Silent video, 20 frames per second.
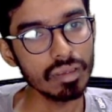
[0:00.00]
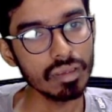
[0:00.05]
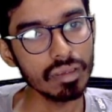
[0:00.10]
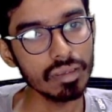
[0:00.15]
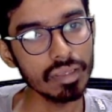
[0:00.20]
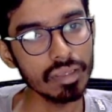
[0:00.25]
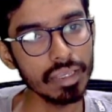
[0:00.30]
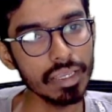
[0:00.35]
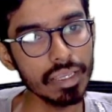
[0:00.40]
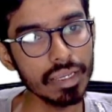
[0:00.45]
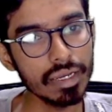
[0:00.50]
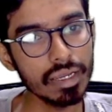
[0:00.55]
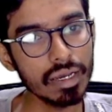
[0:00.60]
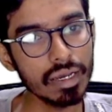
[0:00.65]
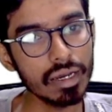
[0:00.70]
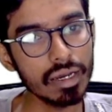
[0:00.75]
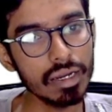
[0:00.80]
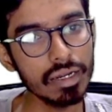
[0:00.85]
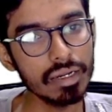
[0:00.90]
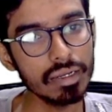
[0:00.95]
a
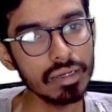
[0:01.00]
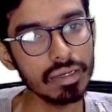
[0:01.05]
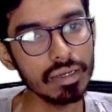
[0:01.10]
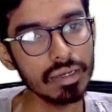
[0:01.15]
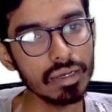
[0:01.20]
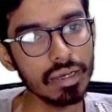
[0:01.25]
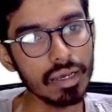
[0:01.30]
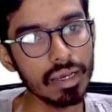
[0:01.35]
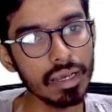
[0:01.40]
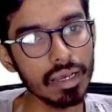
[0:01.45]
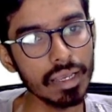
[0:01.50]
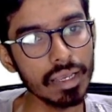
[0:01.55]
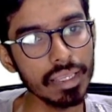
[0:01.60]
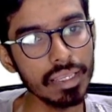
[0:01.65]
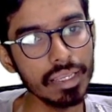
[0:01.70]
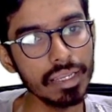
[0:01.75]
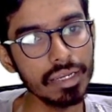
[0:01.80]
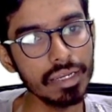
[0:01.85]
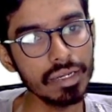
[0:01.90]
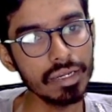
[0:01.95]
dot I
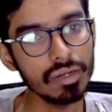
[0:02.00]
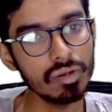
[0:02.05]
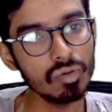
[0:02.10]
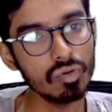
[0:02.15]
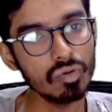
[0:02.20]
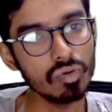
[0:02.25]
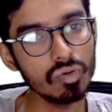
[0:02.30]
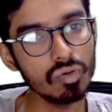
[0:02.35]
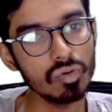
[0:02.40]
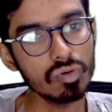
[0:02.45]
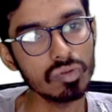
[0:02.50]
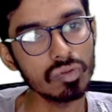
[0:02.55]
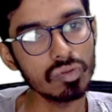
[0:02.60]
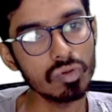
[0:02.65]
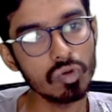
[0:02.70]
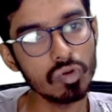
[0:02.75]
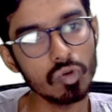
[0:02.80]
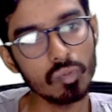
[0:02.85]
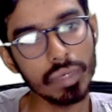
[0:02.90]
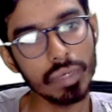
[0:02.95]
into
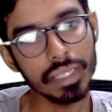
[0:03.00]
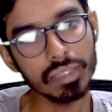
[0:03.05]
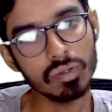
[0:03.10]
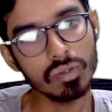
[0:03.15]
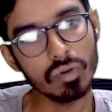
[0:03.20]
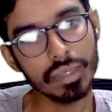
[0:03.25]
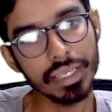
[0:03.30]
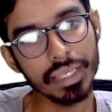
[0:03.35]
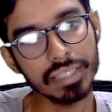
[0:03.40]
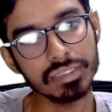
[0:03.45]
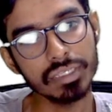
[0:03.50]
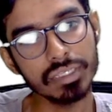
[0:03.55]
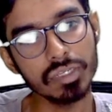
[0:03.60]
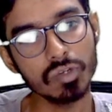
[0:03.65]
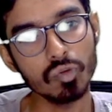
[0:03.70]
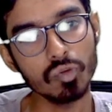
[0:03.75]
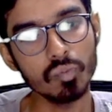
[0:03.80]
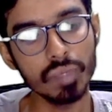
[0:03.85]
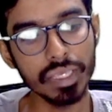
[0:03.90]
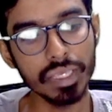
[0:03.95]
dou by dou x into
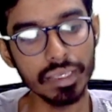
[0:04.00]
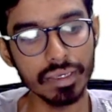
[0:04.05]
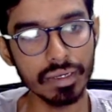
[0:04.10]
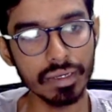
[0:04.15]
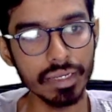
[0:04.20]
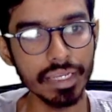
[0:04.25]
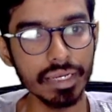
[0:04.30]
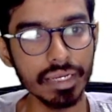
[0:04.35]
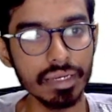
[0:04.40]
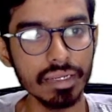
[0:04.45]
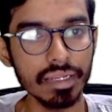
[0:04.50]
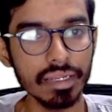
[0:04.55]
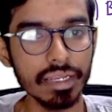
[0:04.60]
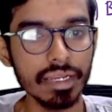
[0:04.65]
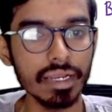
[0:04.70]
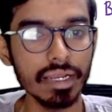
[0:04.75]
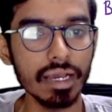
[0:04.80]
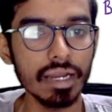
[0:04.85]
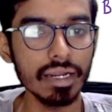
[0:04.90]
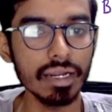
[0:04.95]
b, right? A
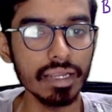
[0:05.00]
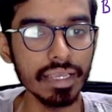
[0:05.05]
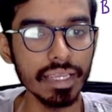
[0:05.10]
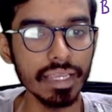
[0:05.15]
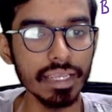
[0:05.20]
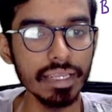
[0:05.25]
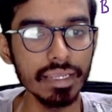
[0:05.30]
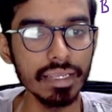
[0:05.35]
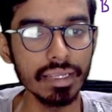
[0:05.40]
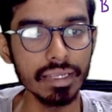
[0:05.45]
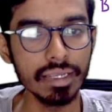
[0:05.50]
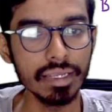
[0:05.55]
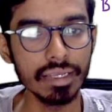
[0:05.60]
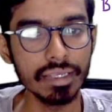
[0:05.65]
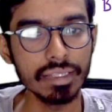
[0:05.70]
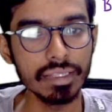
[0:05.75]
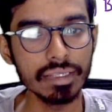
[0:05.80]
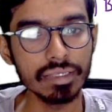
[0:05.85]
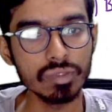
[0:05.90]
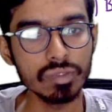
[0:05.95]
dot I
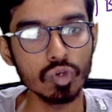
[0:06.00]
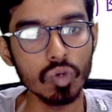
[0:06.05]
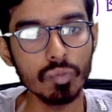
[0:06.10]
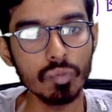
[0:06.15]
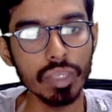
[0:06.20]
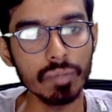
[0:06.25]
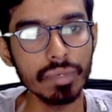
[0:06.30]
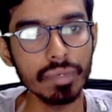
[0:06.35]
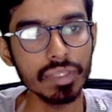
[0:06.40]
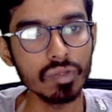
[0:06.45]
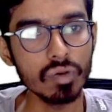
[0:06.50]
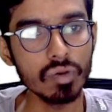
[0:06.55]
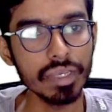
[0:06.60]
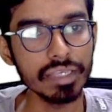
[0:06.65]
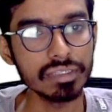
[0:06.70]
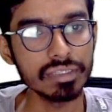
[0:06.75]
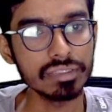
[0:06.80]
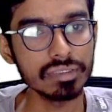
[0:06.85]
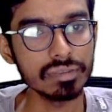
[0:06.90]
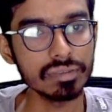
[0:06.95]
dou b by dou
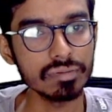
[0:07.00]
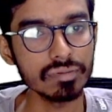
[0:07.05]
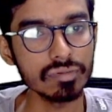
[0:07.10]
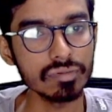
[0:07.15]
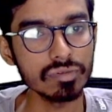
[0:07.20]
x.